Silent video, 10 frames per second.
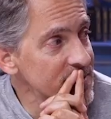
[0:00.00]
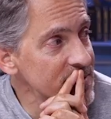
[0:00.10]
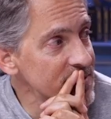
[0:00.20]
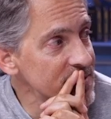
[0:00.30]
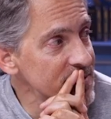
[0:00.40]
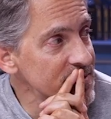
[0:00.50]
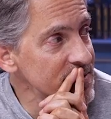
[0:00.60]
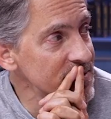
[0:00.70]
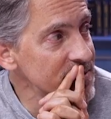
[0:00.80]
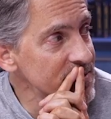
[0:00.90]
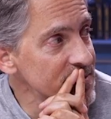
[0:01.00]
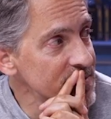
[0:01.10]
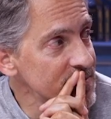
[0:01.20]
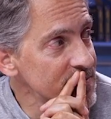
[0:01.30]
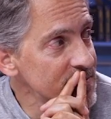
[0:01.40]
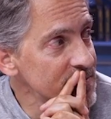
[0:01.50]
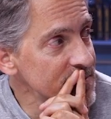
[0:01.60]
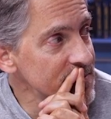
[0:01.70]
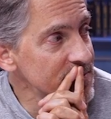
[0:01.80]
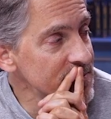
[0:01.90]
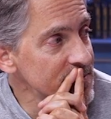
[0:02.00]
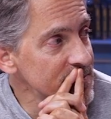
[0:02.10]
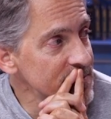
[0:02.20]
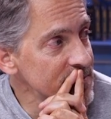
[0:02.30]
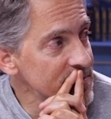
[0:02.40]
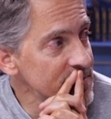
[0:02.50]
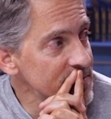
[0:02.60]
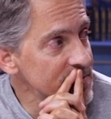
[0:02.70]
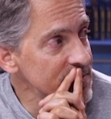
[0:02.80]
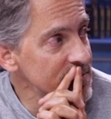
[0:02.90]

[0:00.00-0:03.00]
The person shown says nothing.